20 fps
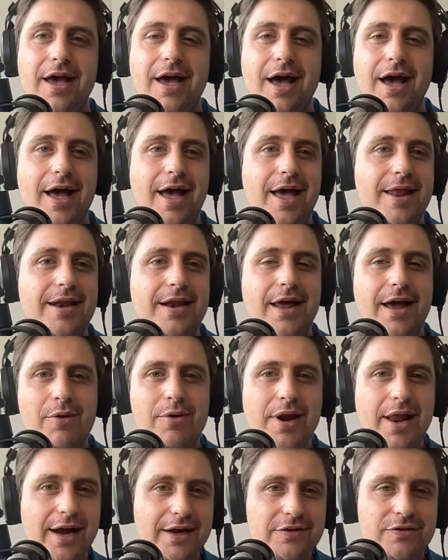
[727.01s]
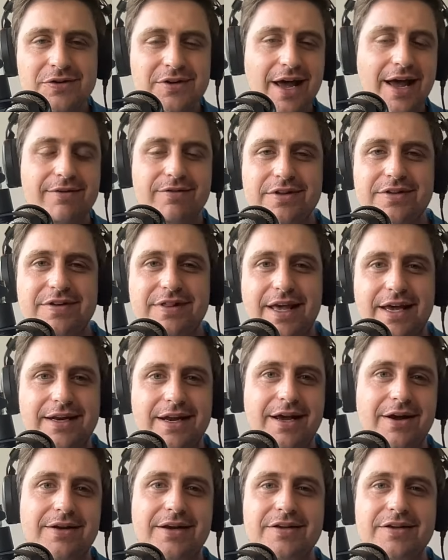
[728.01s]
And I would like to dive into that now.